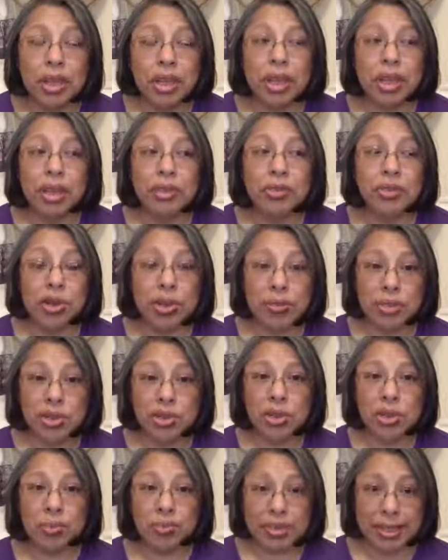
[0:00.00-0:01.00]
Dream
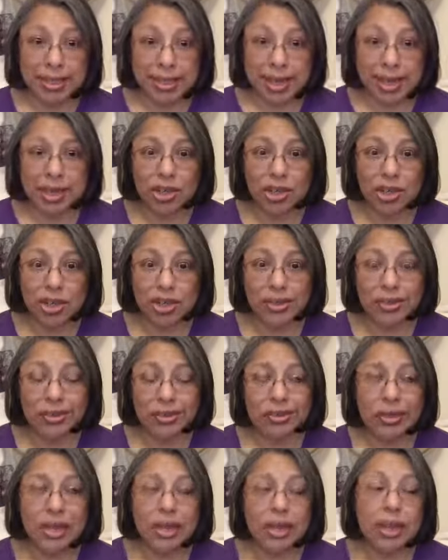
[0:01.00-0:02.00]
Interpretation,
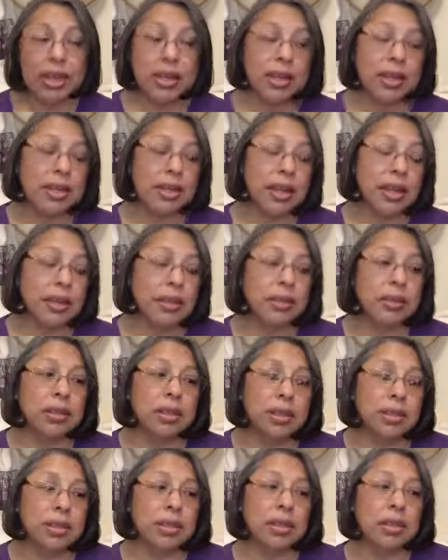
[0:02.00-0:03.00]
right? And it's held
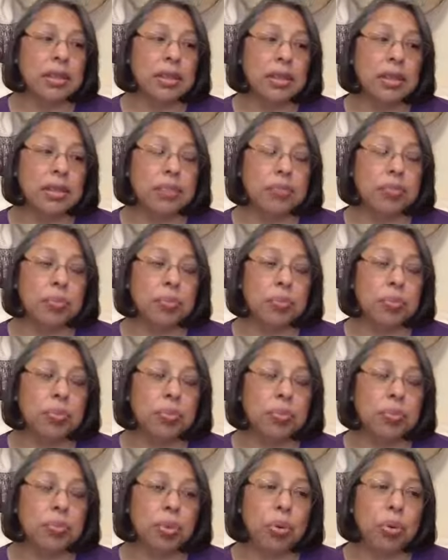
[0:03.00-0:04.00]
in the
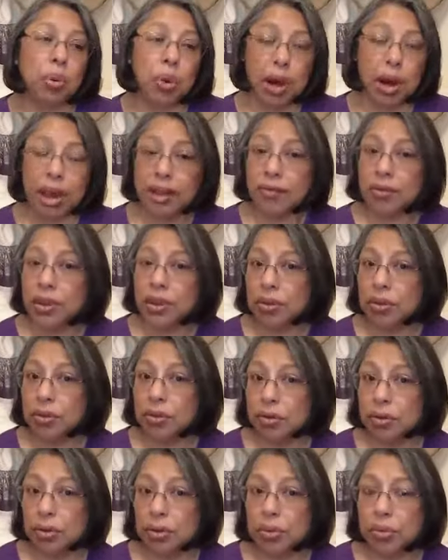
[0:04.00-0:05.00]
private
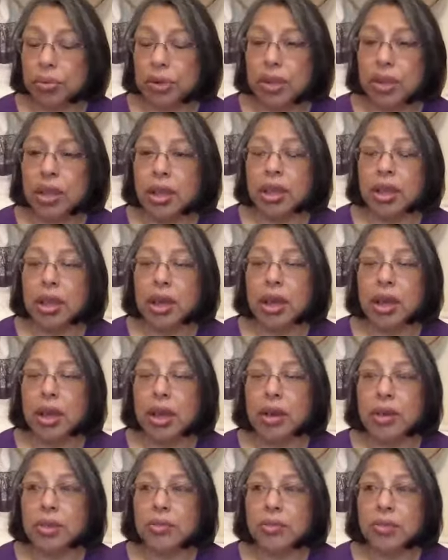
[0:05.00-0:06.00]
group
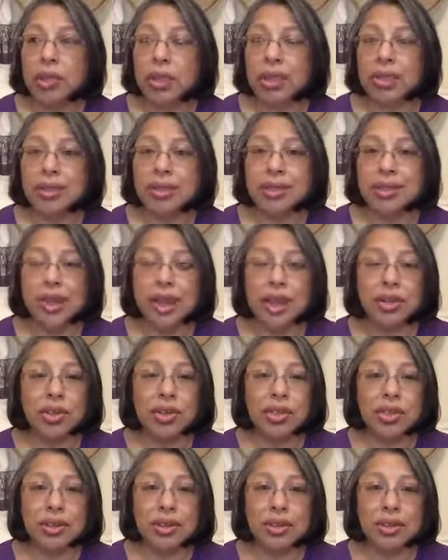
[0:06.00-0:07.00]
that's attached
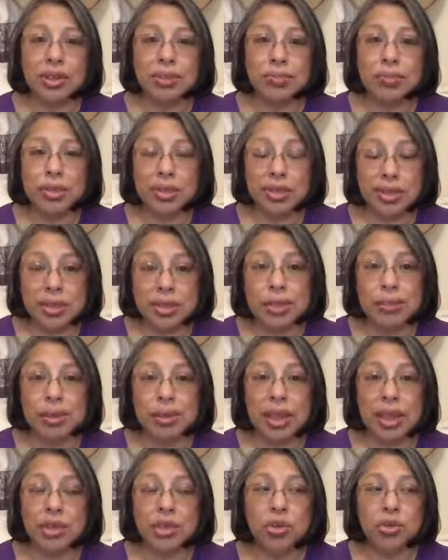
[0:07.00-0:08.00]
to this business
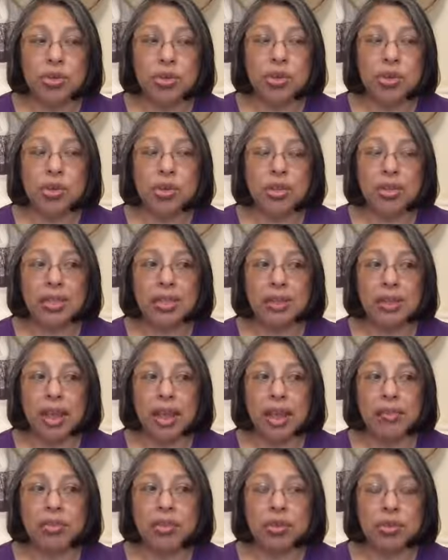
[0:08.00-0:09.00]
page, which is the
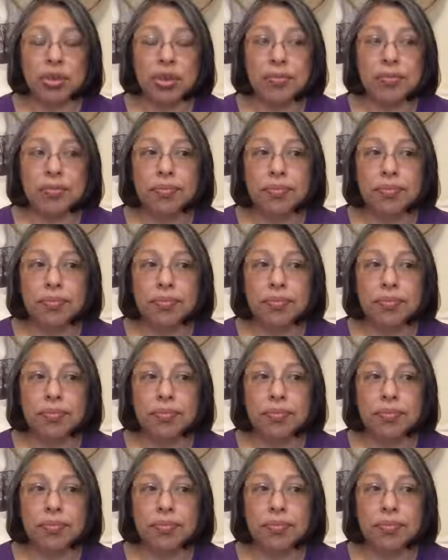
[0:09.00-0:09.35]
live stream